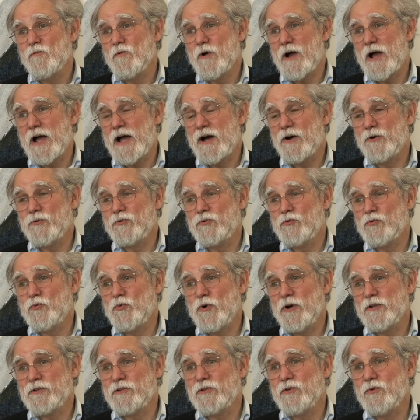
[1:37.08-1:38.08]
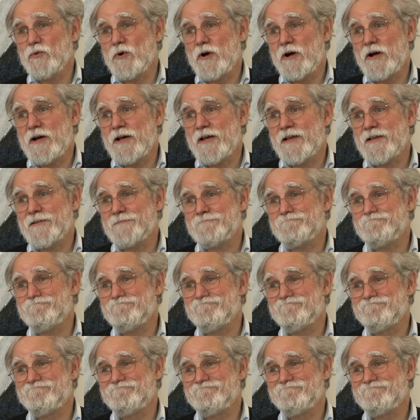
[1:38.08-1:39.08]
how what do I
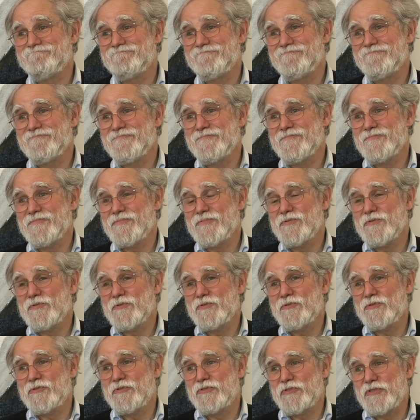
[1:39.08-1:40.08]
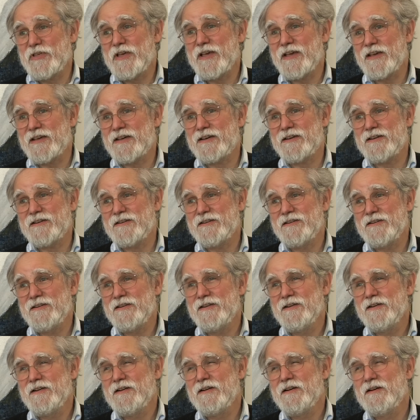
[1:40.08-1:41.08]
think
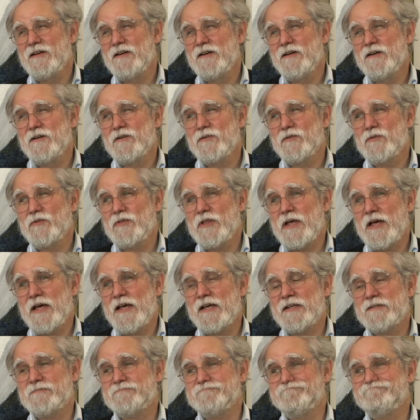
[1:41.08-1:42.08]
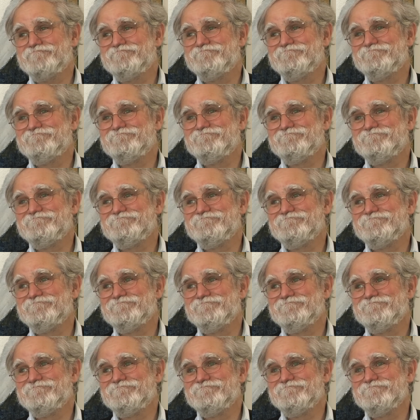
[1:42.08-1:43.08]
that
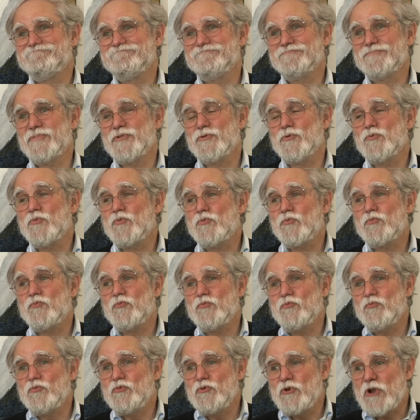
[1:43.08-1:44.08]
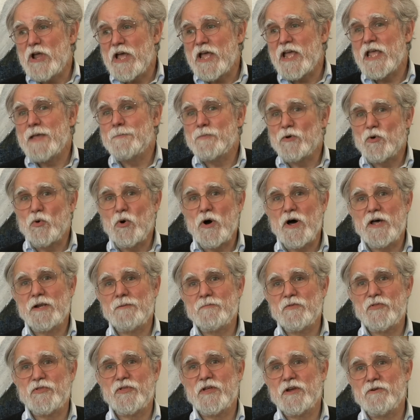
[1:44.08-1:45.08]
the name
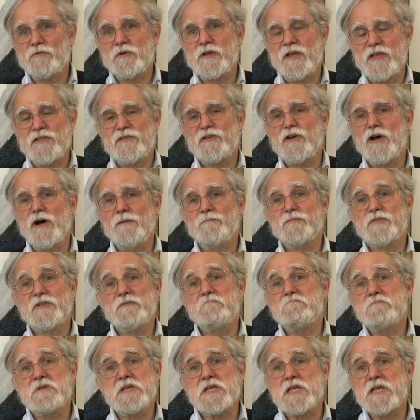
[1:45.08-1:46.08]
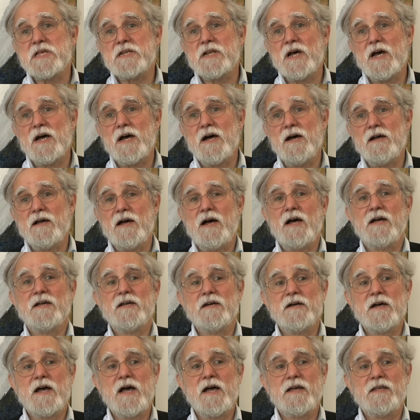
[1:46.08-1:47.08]
quantum theory has come to mean? I, I,
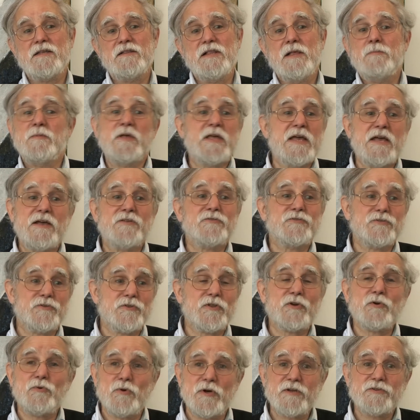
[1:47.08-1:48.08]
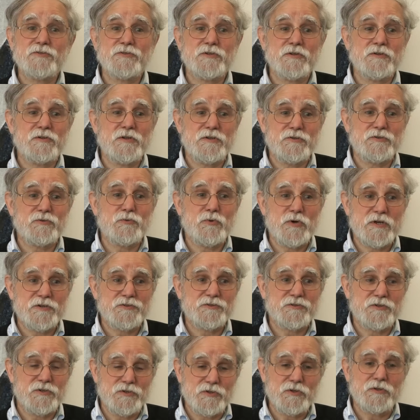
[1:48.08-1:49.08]
I let me answer the question. This
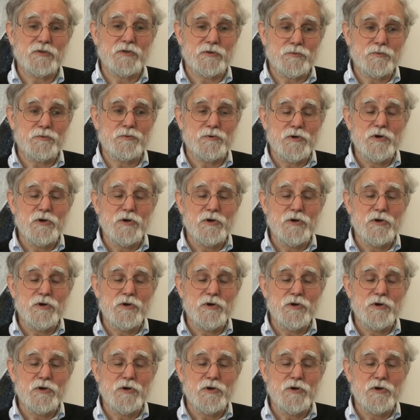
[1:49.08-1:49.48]
question: the,